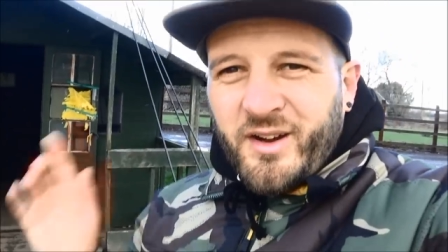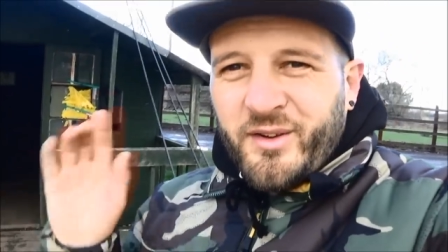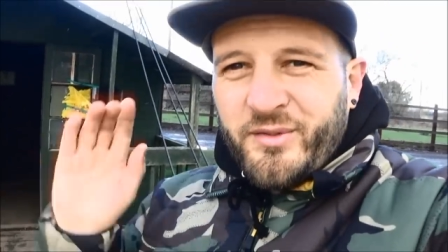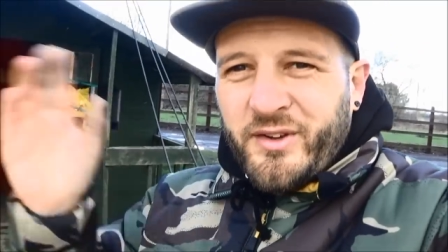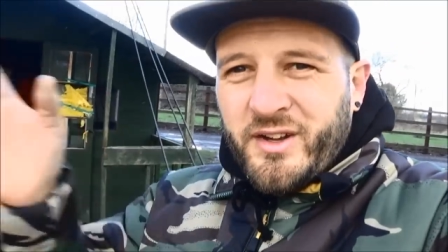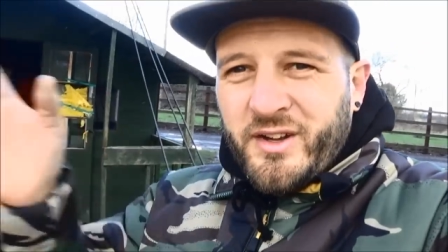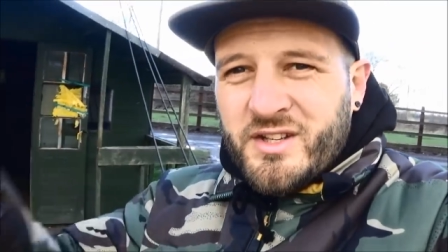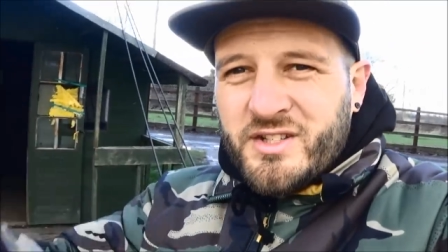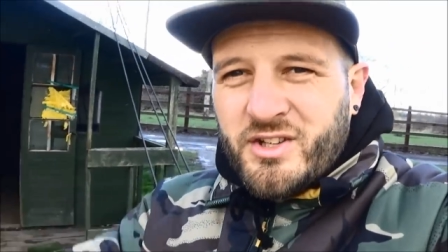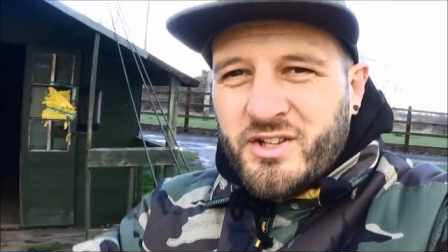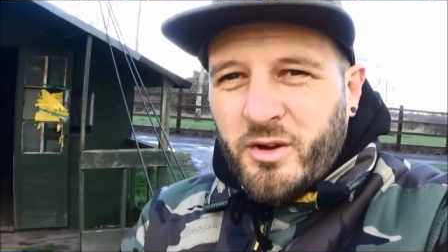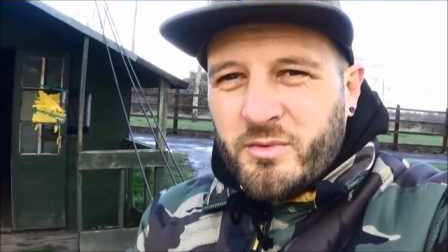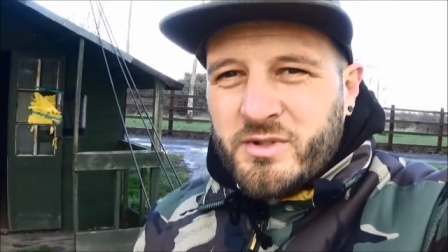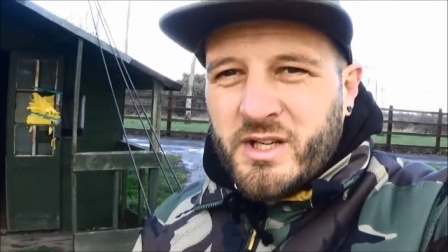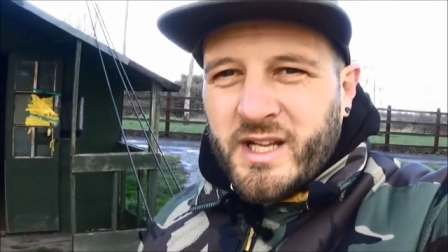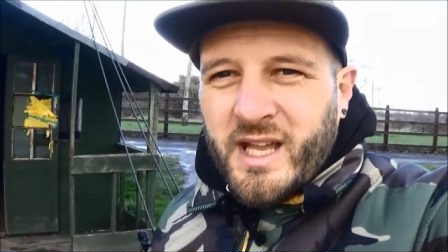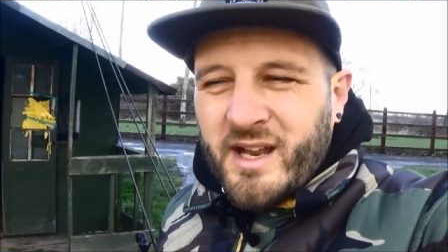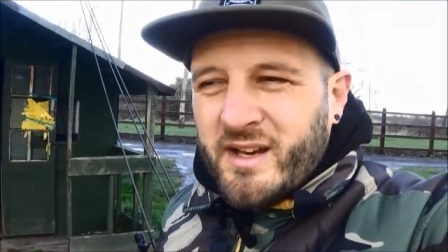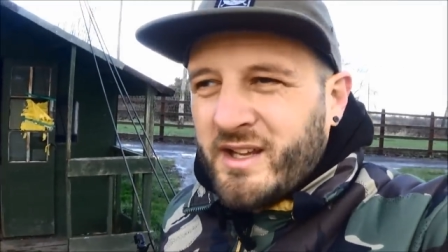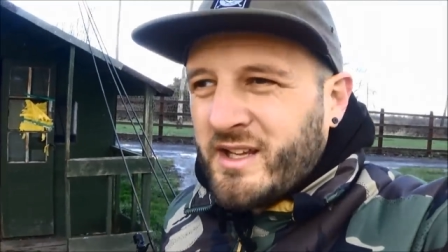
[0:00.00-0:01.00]
I think it's time to
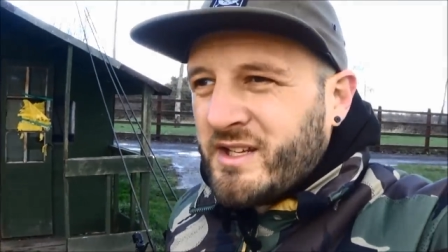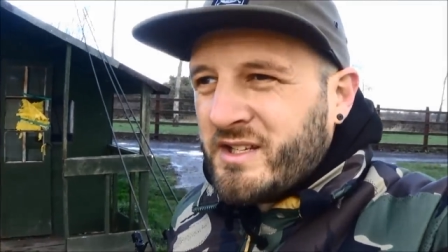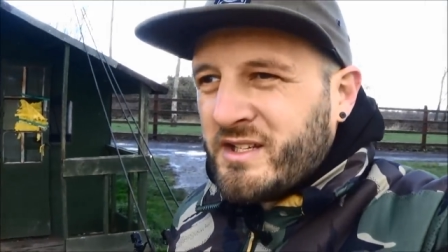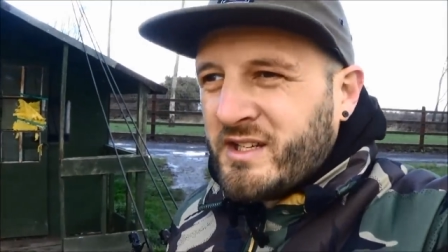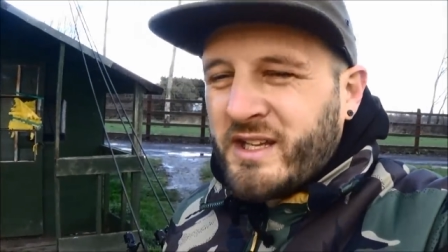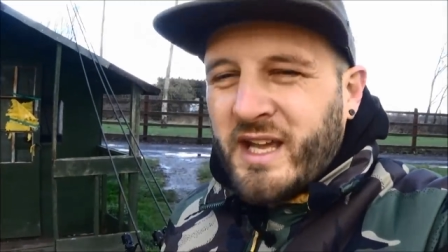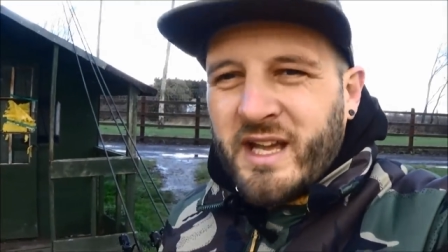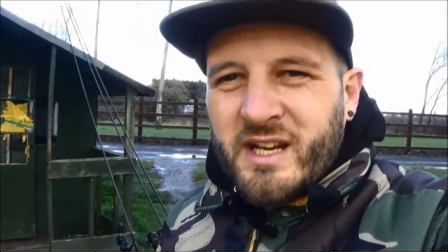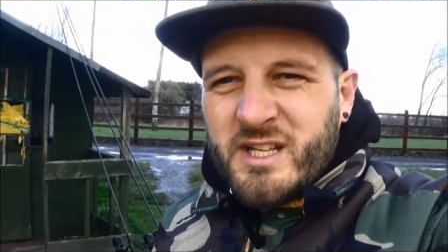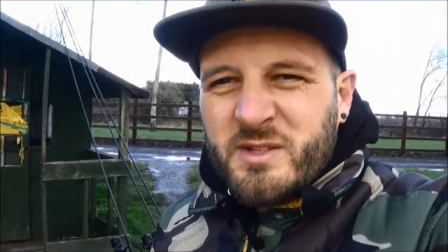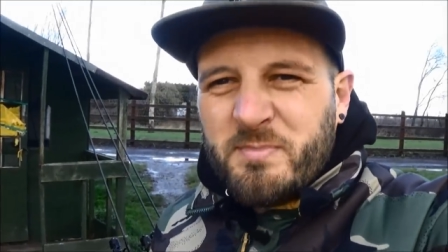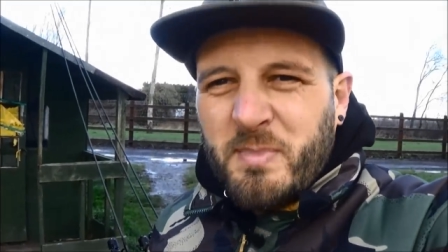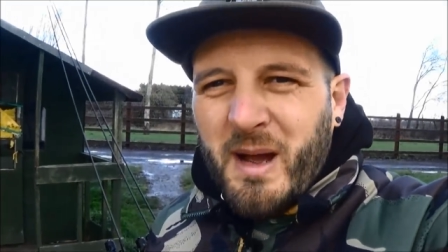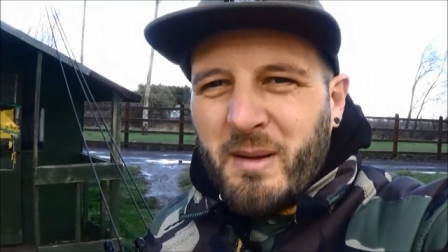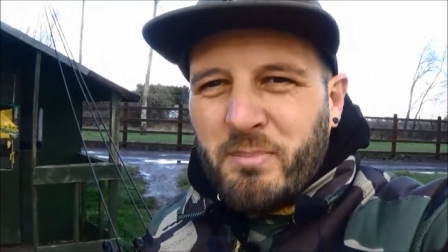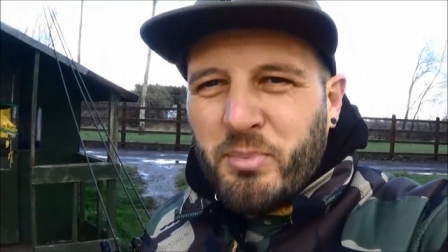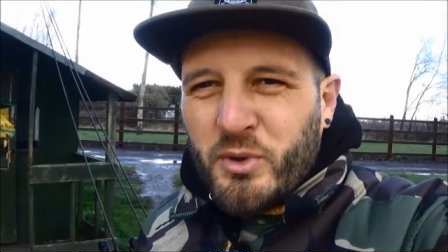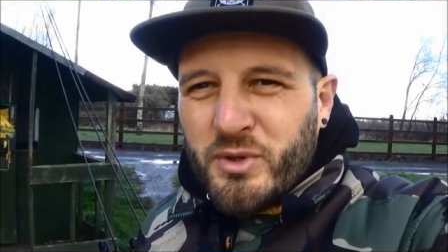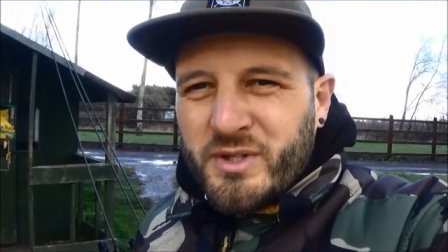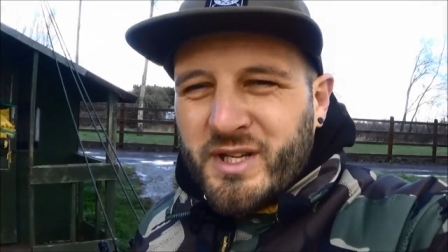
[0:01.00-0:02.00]
get these
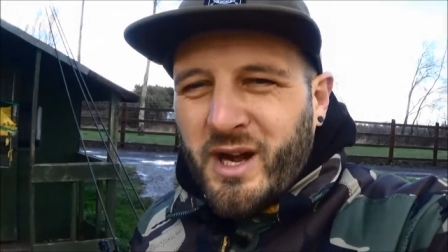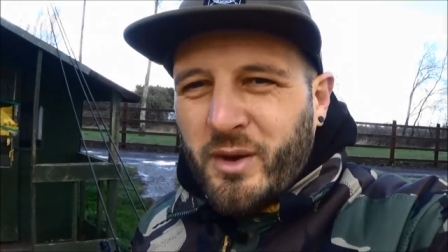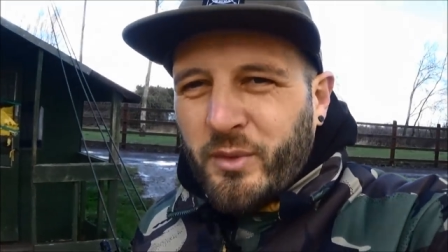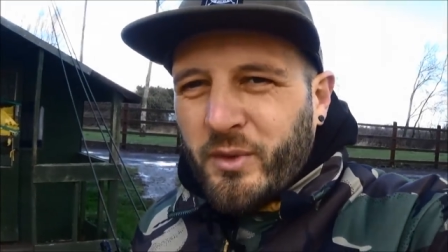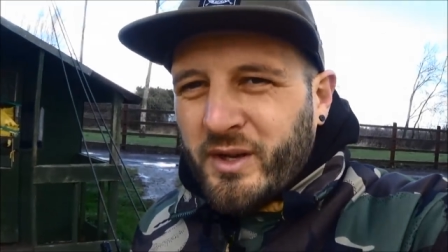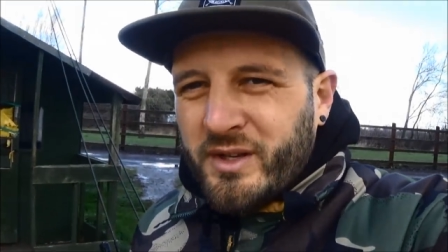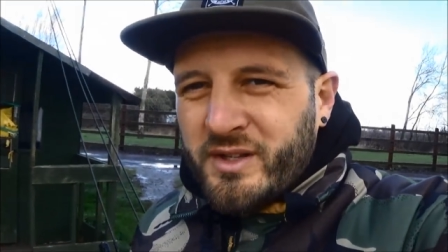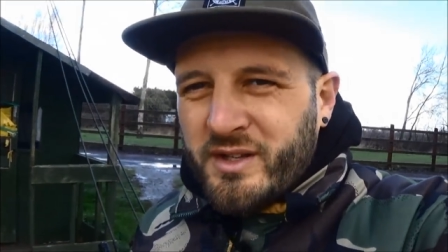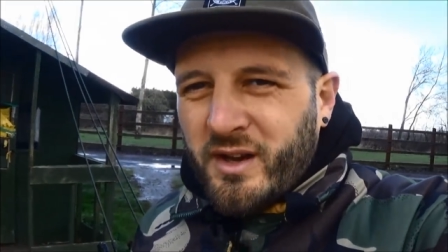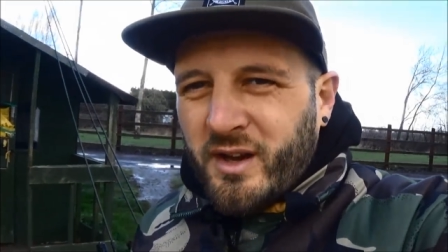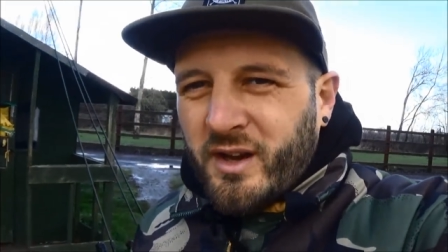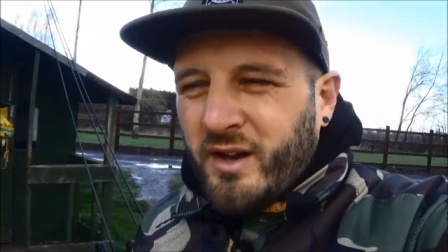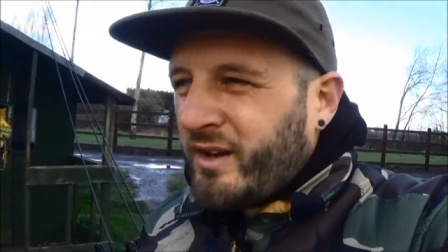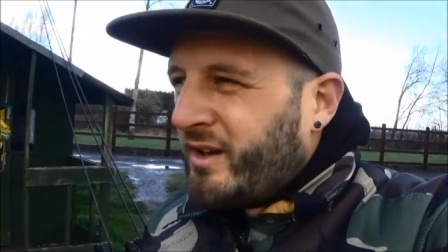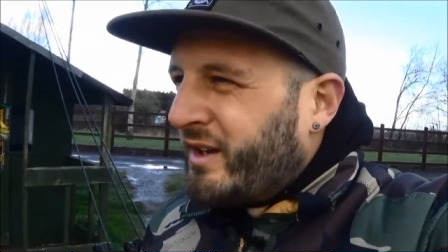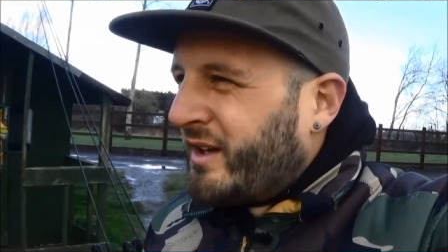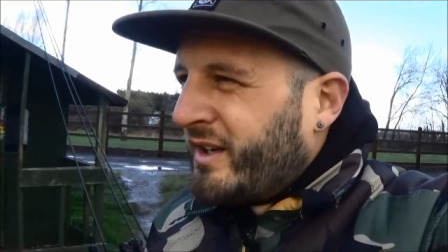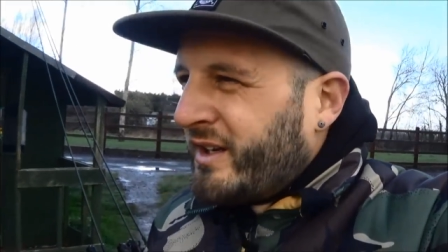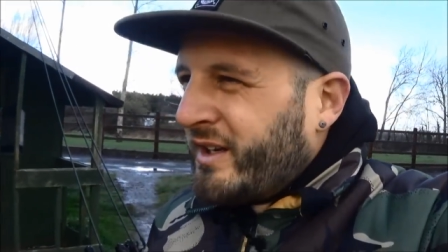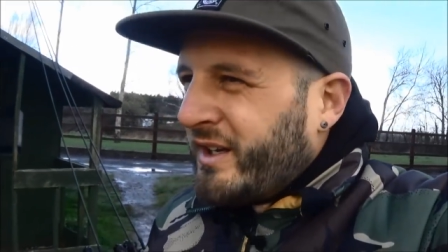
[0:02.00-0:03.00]
bad boys
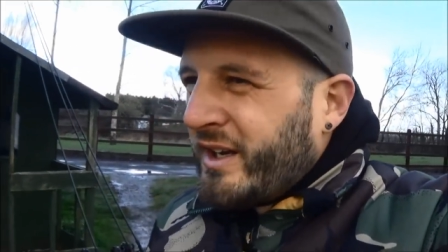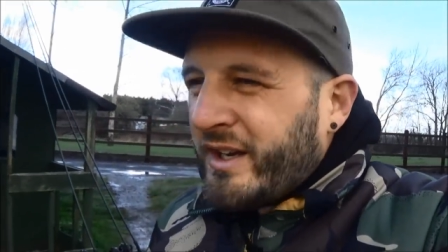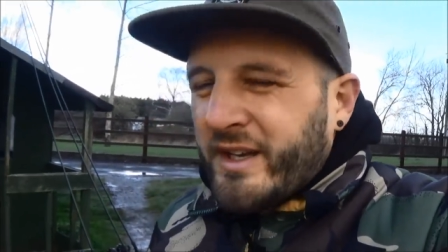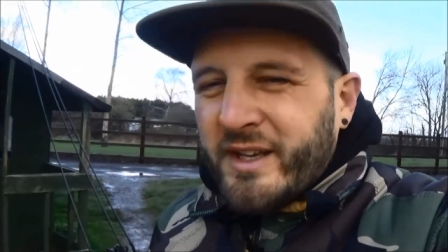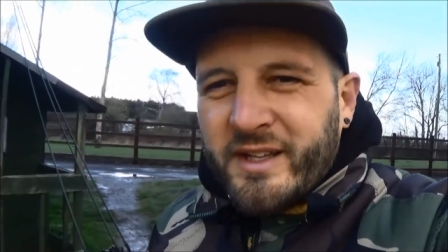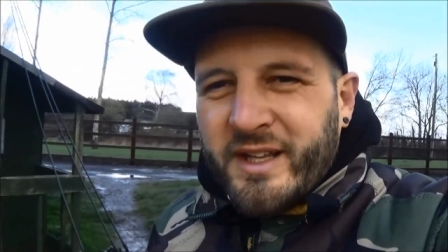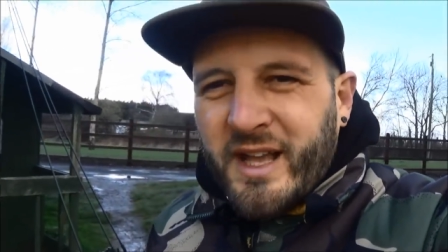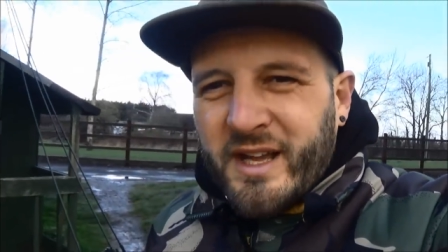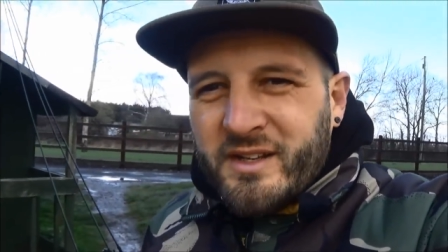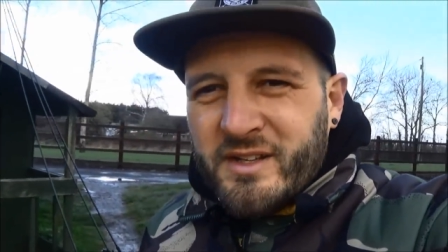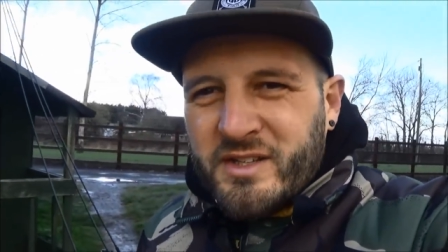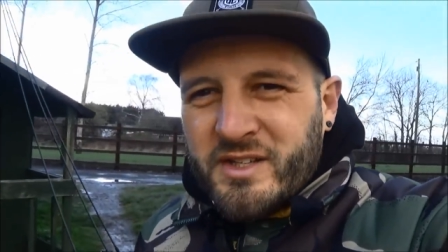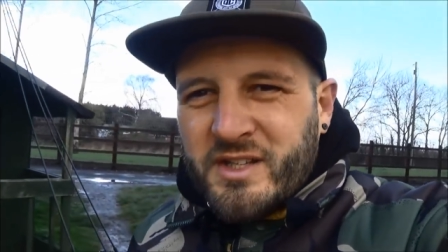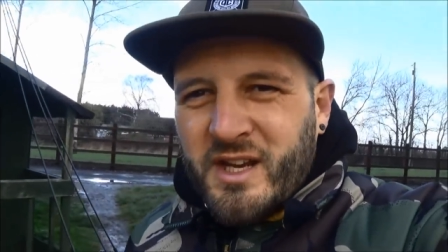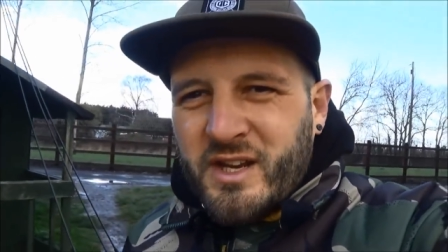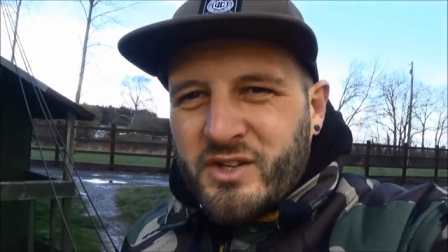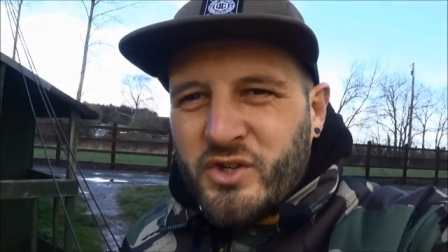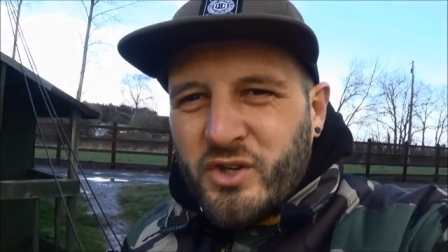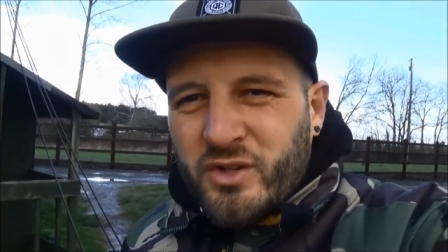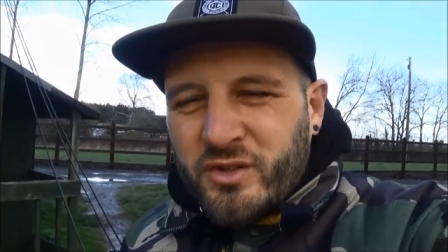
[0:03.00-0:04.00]
out and get this
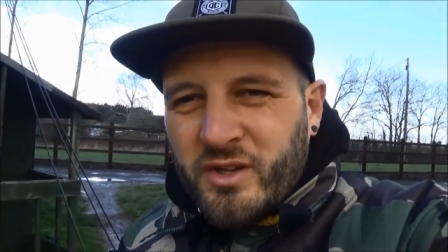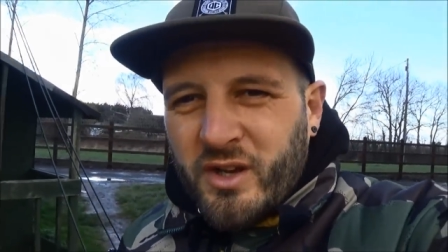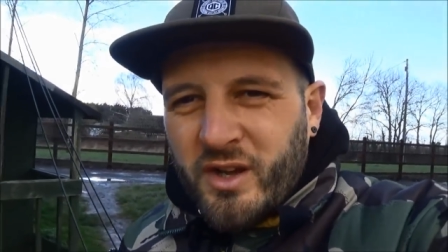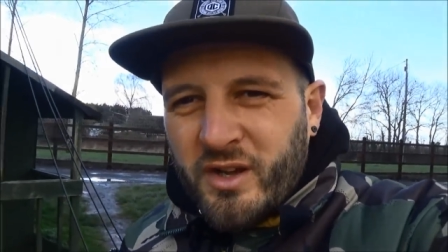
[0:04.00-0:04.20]
session